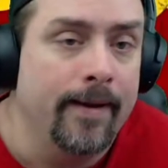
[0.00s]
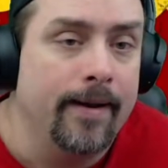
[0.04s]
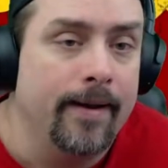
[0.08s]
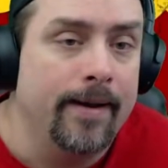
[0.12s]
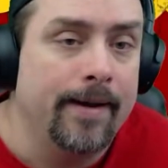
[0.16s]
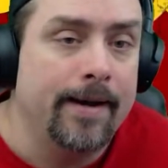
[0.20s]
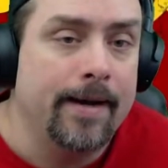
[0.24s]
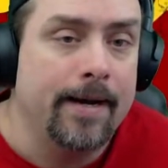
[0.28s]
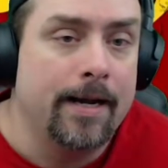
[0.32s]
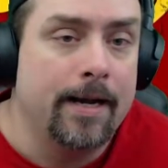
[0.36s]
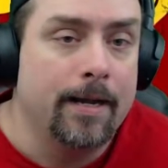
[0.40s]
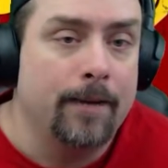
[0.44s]

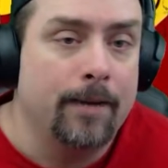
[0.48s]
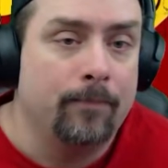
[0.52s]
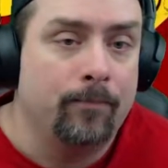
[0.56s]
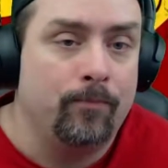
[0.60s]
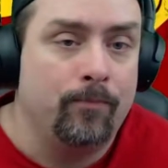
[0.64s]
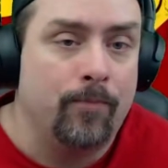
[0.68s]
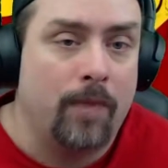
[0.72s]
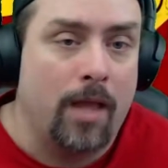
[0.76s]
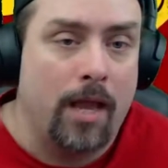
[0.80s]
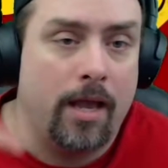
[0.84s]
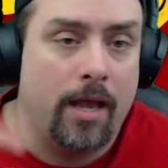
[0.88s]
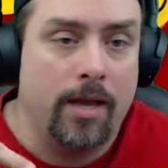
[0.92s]

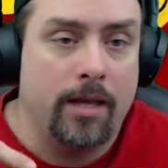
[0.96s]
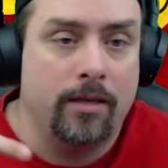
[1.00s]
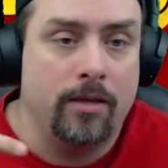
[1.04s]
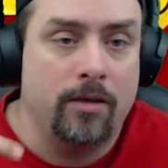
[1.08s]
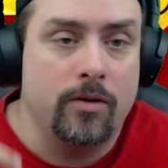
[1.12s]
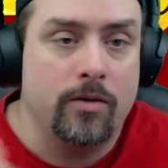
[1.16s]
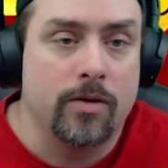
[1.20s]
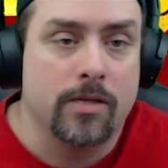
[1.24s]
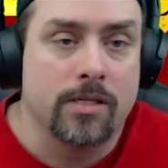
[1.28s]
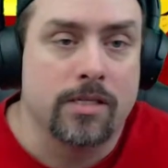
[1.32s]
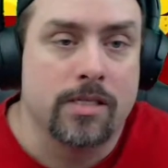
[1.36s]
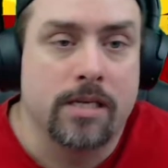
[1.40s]
And you
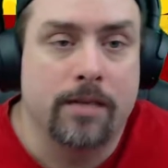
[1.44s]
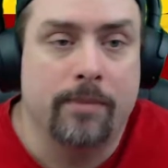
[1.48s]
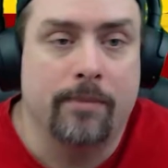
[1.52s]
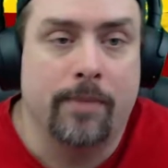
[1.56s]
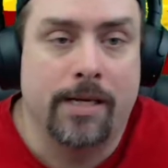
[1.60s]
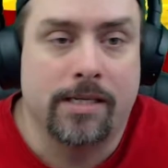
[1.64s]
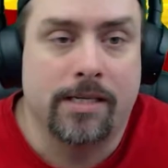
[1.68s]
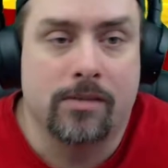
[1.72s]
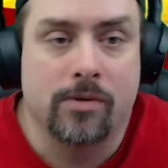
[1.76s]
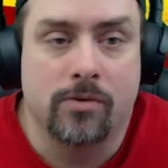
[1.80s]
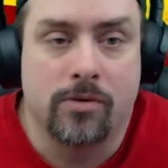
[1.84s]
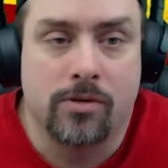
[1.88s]
can see my
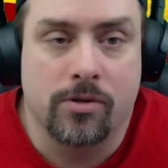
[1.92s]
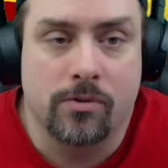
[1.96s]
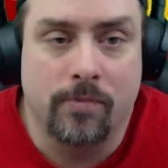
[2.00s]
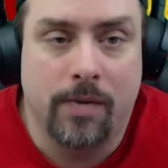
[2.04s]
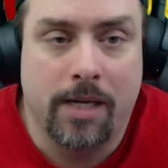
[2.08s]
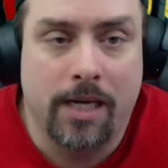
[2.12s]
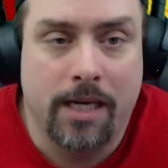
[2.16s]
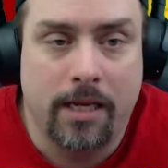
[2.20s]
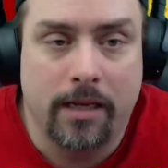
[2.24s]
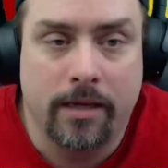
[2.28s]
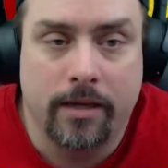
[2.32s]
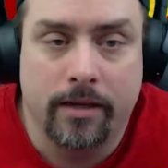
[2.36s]
social
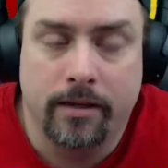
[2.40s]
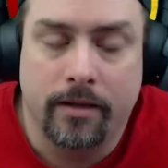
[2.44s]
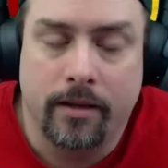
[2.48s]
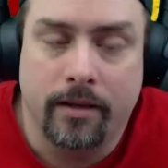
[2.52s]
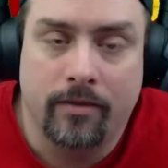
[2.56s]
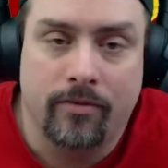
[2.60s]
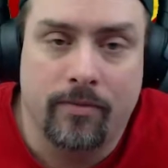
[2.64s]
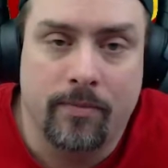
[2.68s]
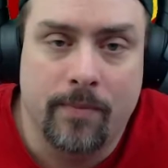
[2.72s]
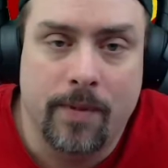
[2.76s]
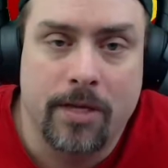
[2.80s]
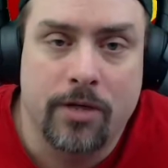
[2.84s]
media
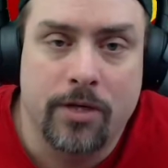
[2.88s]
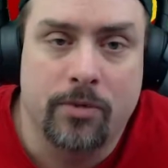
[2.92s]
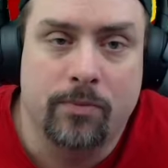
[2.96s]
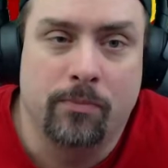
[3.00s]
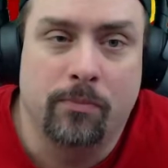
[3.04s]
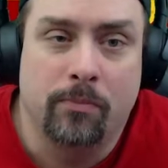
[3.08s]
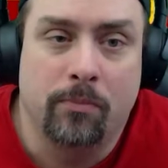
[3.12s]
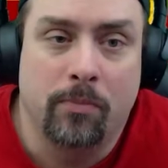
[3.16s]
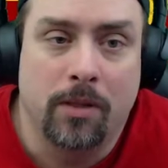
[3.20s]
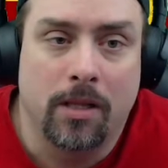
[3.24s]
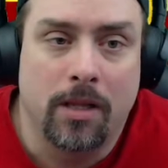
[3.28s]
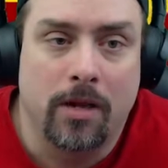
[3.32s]
information
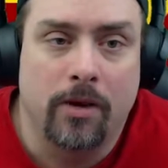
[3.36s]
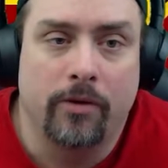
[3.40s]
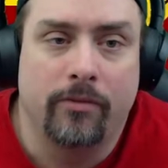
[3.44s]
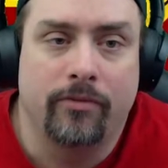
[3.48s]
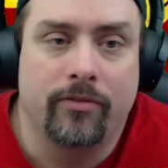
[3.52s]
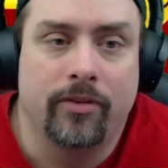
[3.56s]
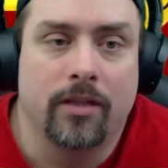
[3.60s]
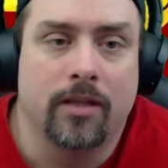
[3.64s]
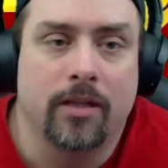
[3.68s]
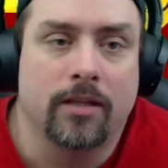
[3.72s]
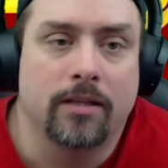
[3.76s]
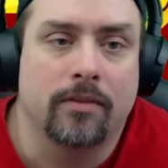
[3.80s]
below if
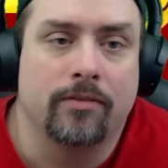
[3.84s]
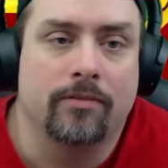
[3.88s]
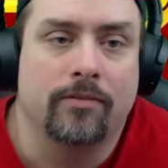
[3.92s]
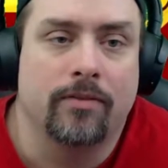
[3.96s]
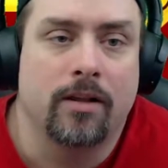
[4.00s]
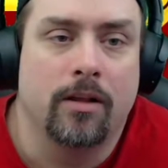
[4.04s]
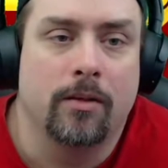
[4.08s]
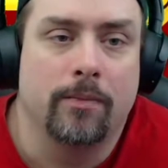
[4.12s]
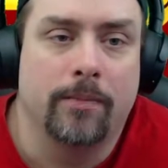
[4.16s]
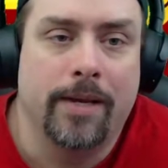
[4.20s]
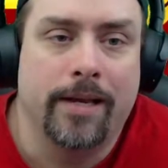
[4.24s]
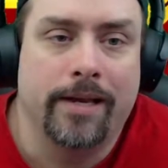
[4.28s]
you'd like to
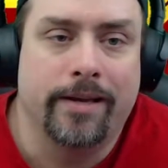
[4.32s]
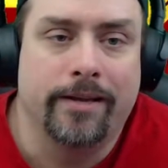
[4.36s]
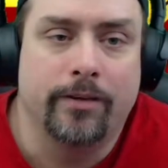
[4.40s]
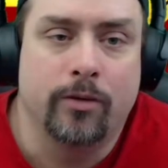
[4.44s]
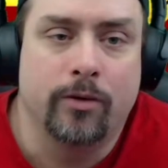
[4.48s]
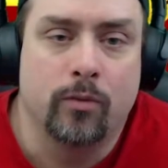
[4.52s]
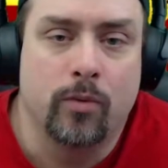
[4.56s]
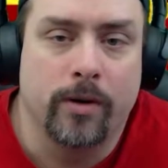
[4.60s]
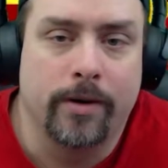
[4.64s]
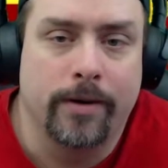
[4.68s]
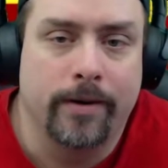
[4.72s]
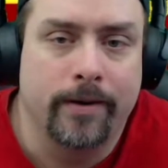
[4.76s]
follow me on
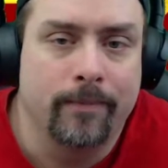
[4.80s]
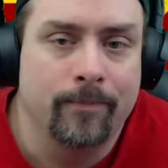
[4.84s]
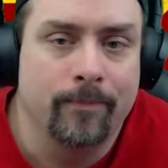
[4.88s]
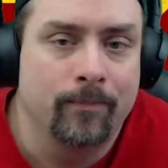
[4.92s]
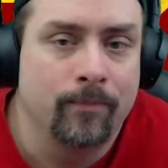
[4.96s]
Twitter.